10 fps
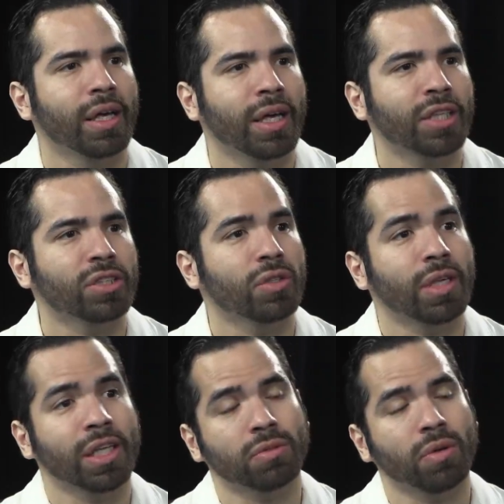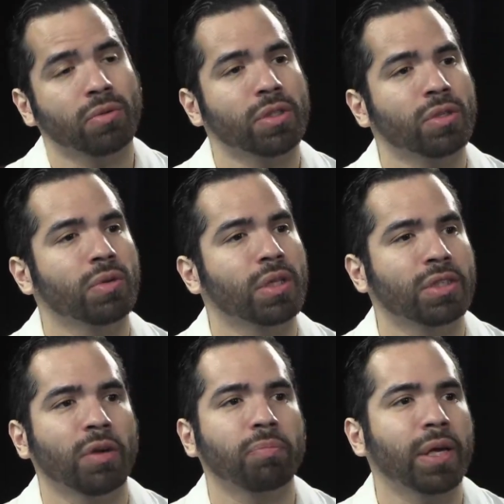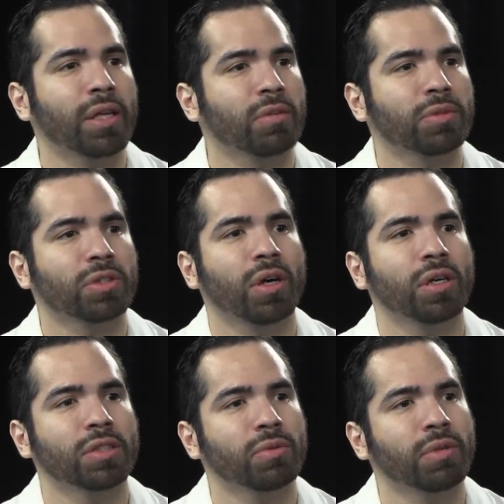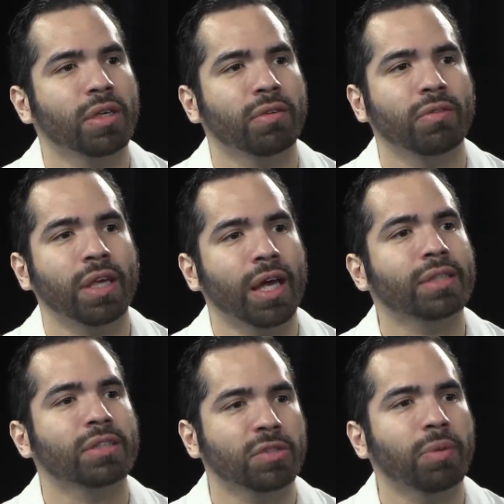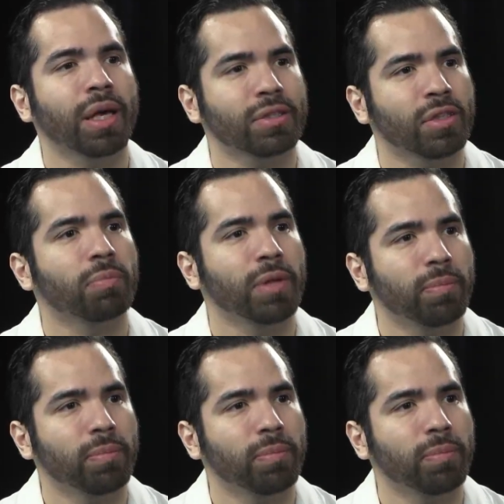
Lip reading: And so that's what we do with self-paid dermatology. We give the access back to the people.